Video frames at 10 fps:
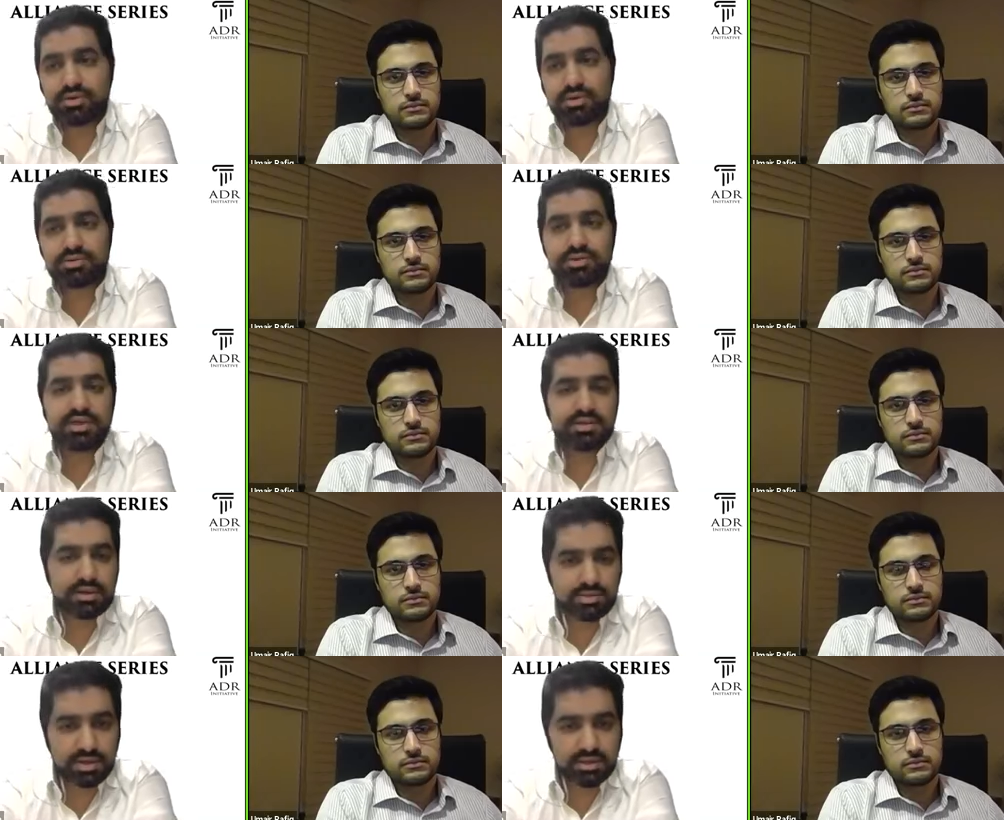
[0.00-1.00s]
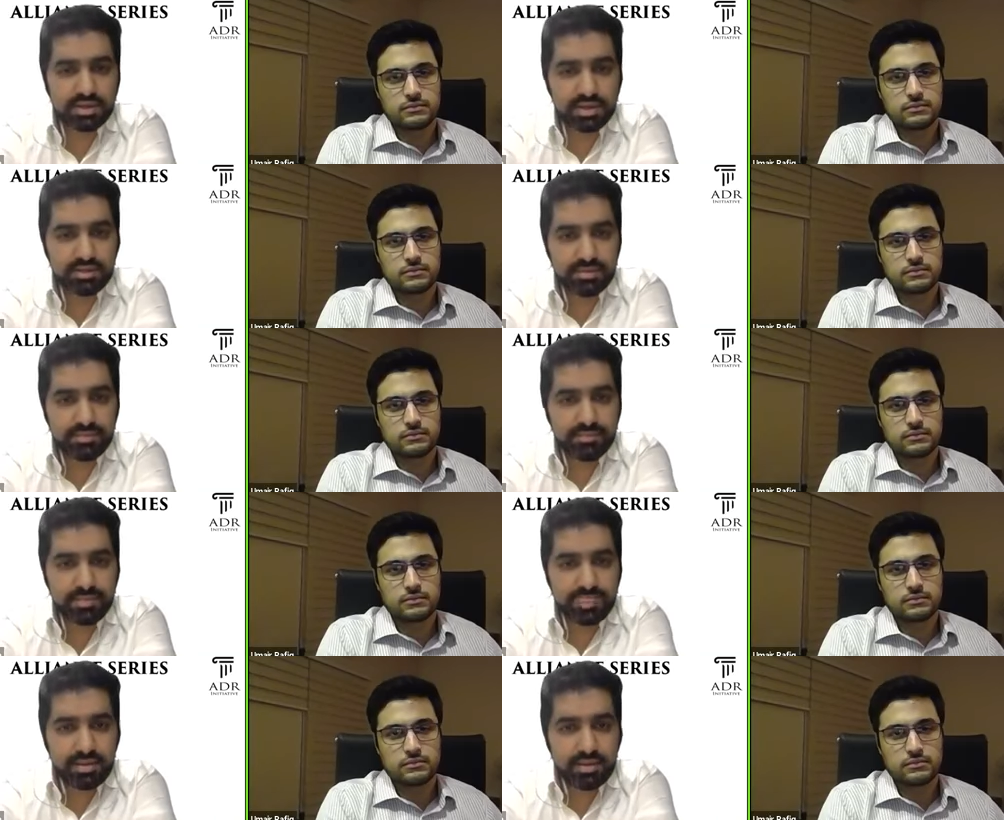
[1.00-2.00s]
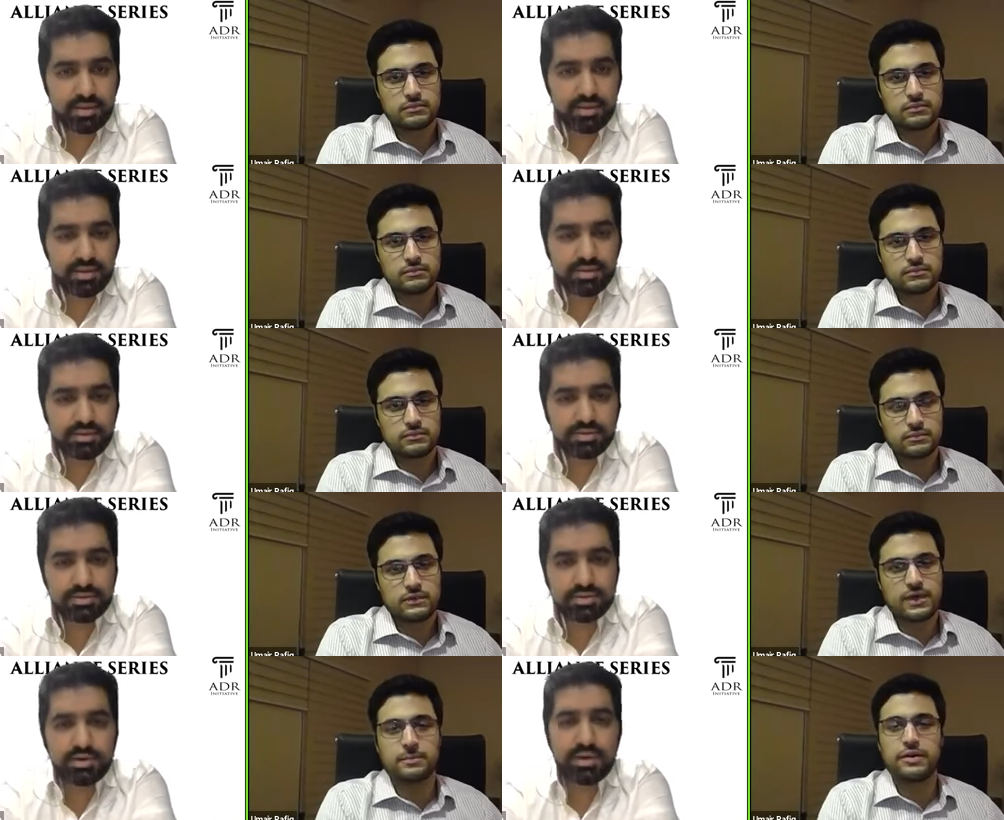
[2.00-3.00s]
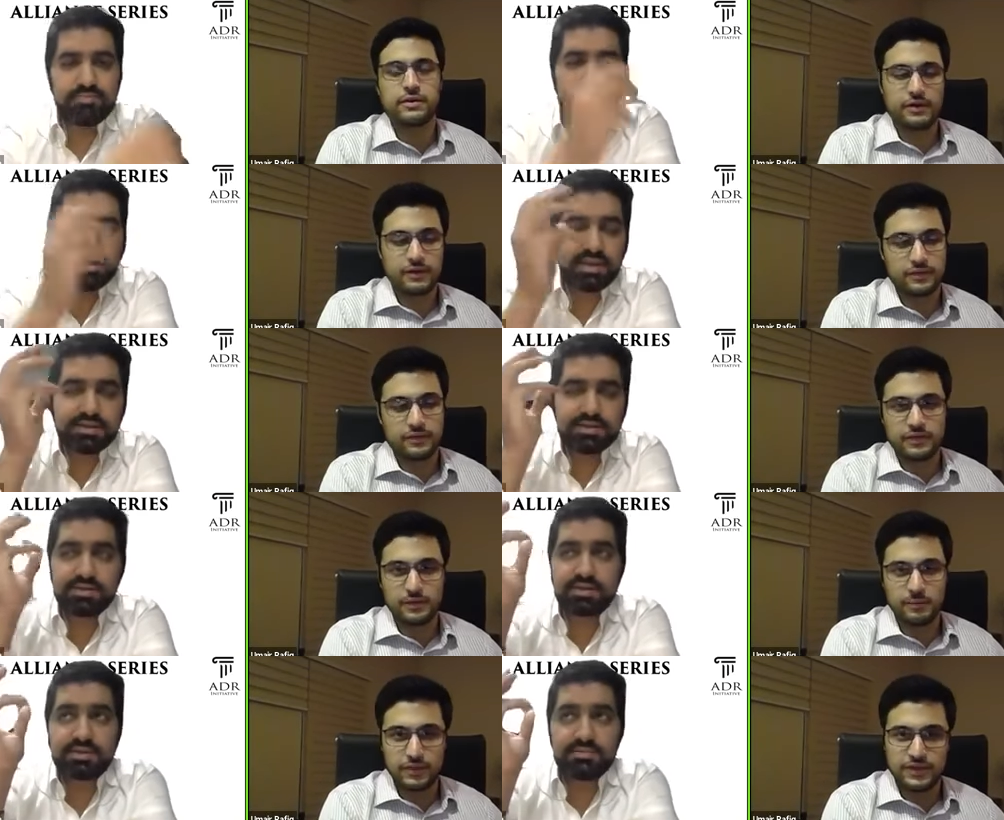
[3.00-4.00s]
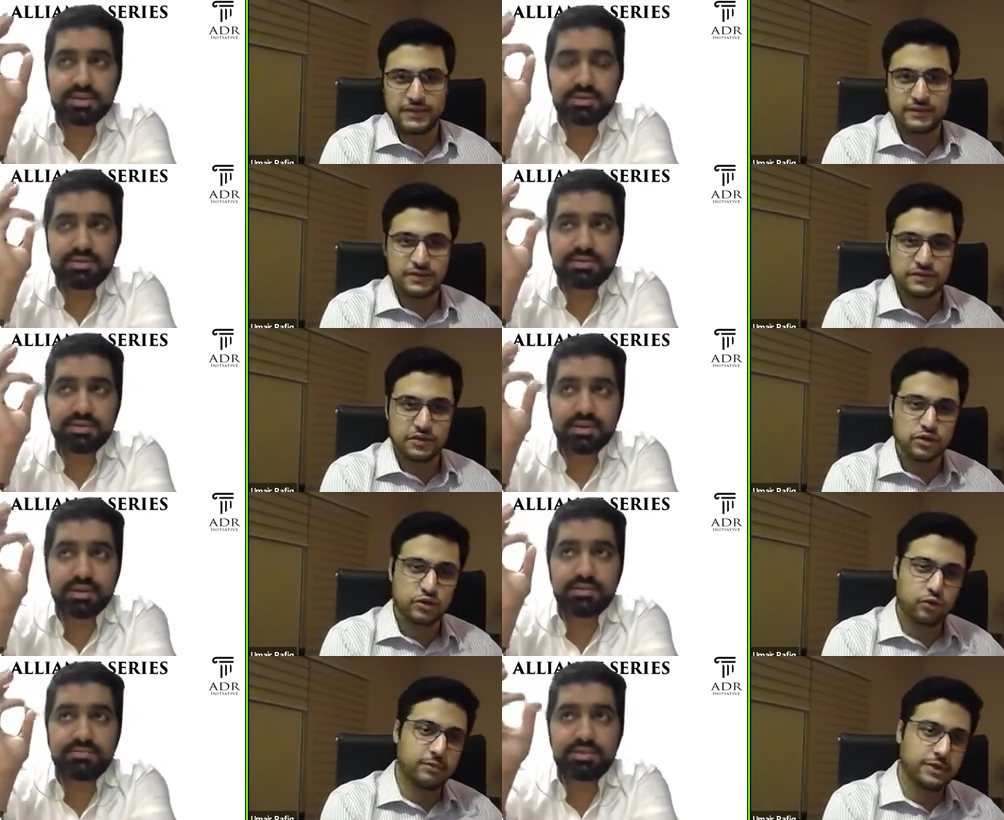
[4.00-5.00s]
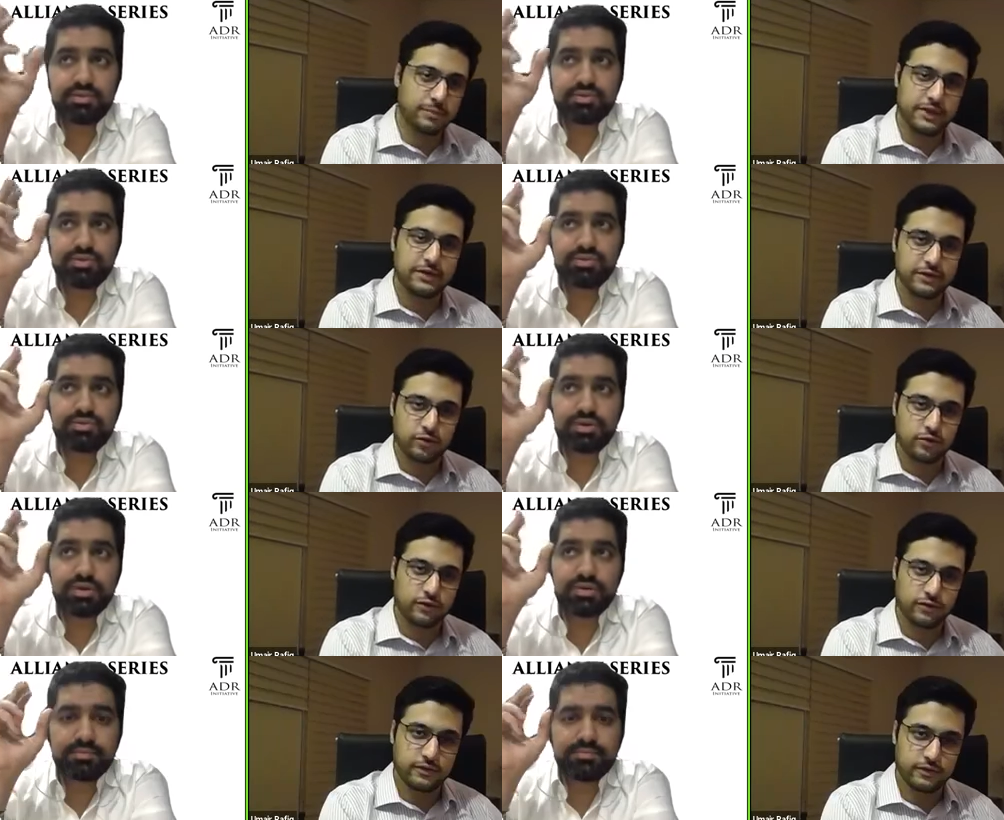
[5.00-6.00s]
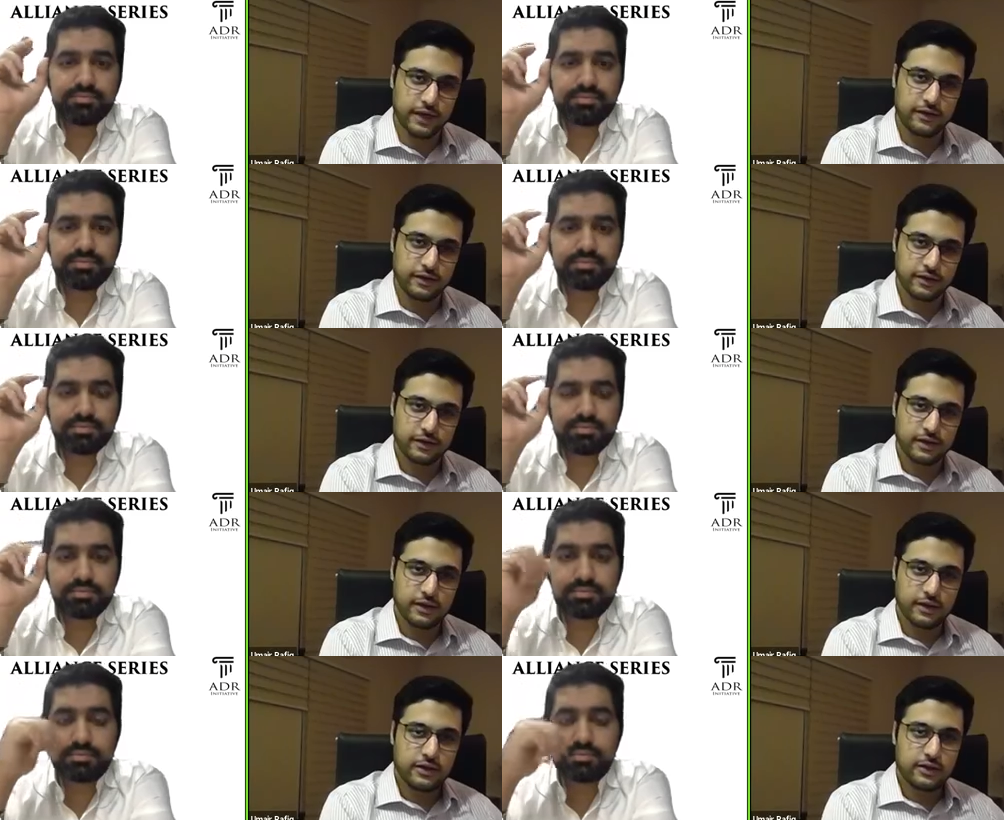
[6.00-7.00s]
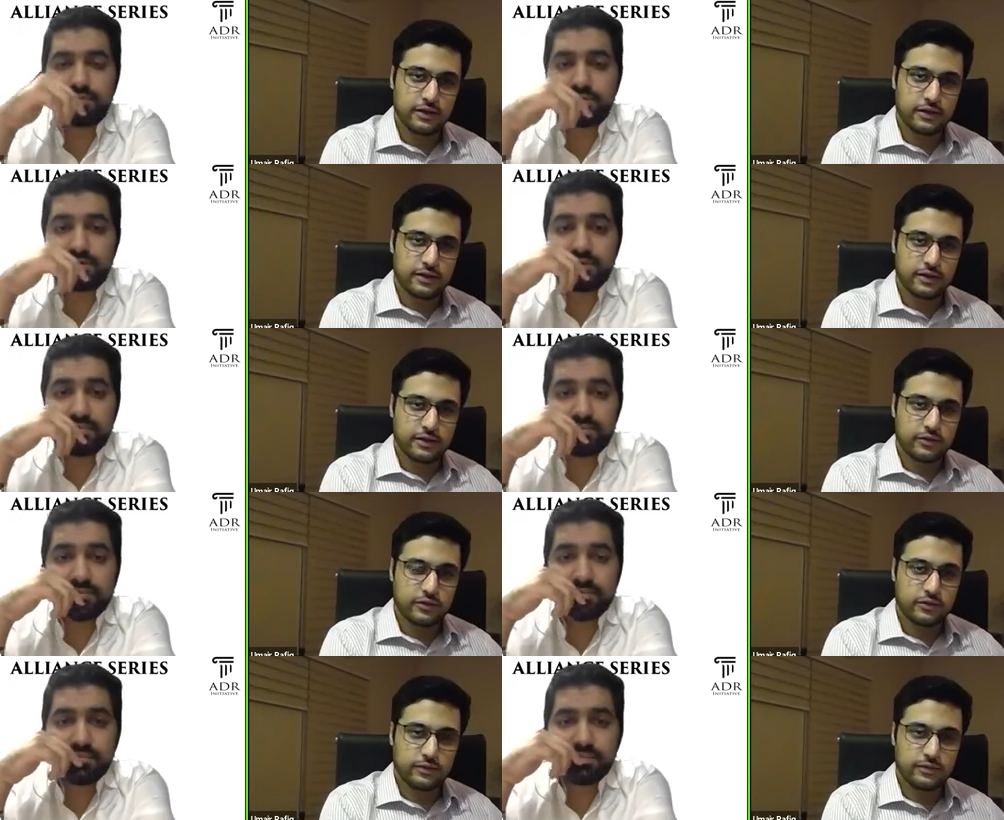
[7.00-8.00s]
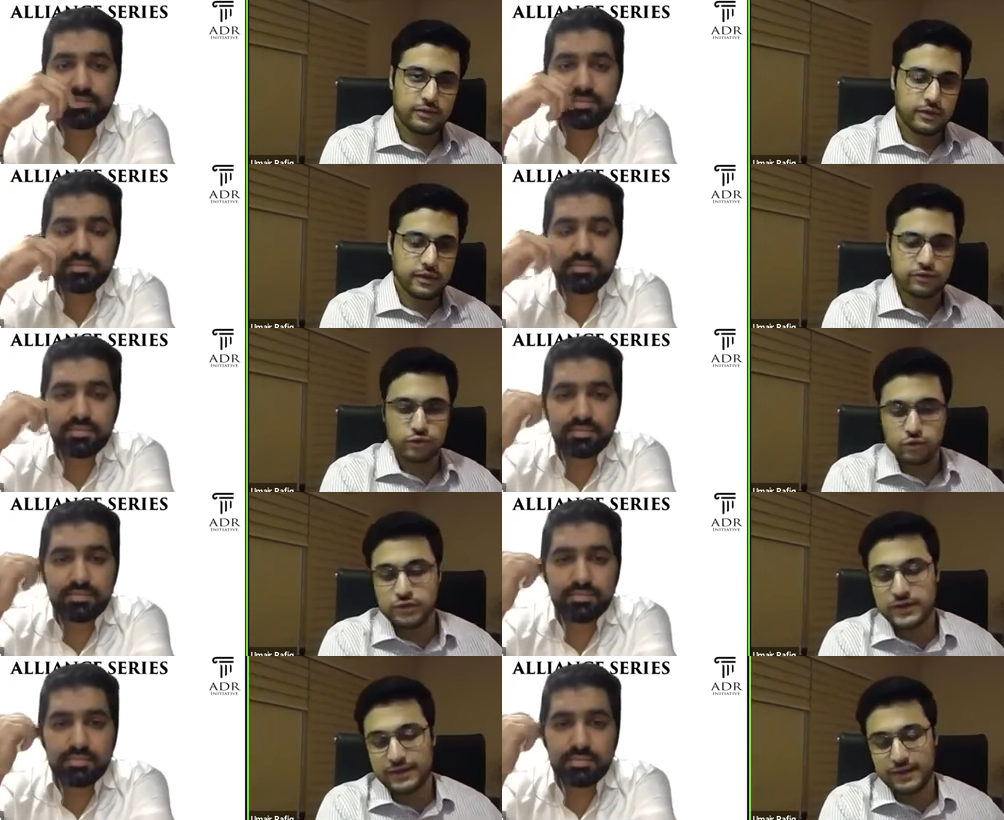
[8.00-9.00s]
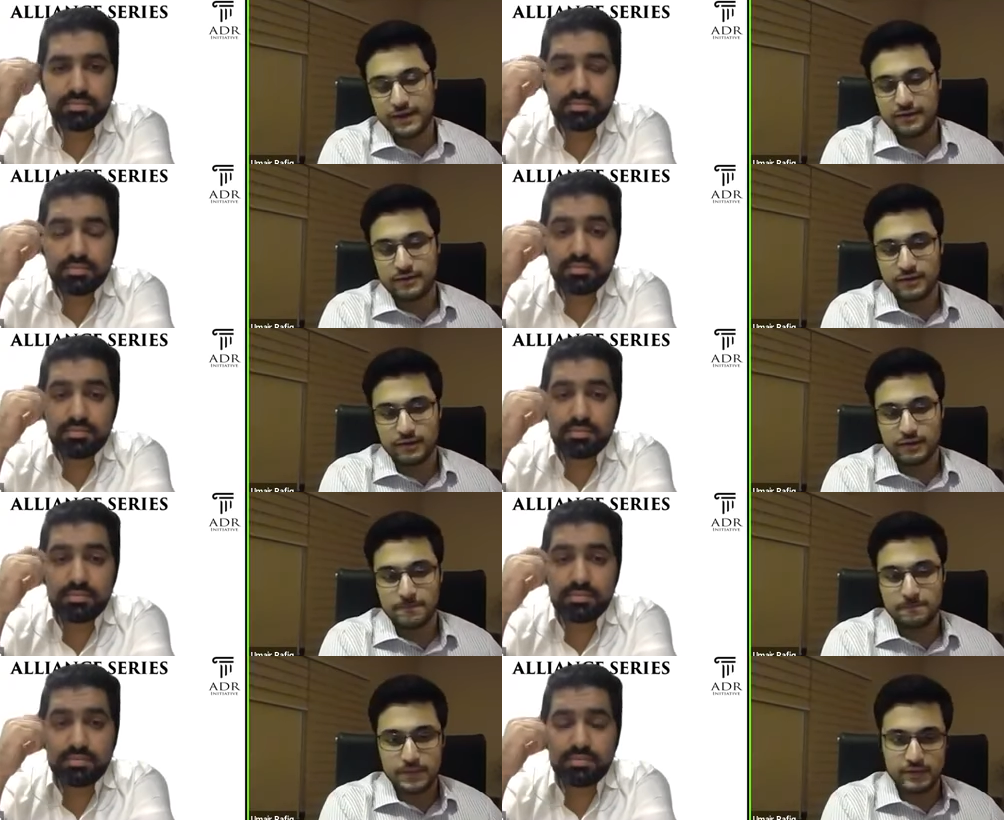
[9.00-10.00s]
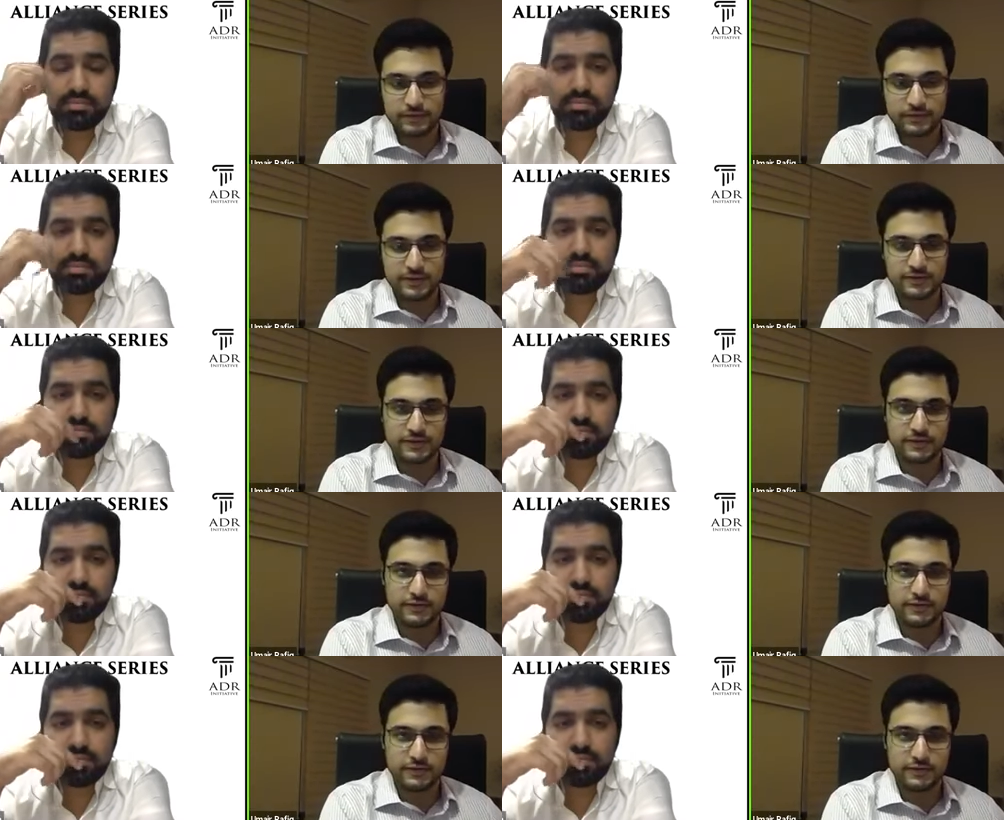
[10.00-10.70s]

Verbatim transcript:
Speaker 1: say, going through the entire trial again. So but a mediated settlement
Speaker 2: gives you, right? Sorry? So you said that uh, this, uh,